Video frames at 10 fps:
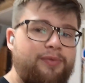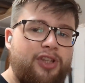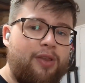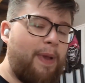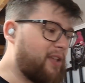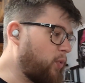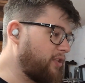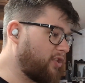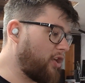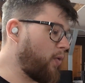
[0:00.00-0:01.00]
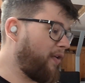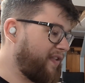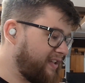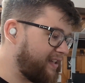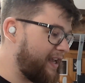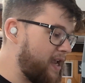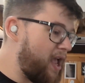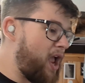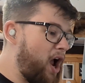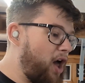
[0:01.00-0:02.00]
So the best ones to do, obviously,
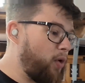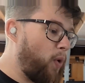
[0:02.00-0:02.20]
are the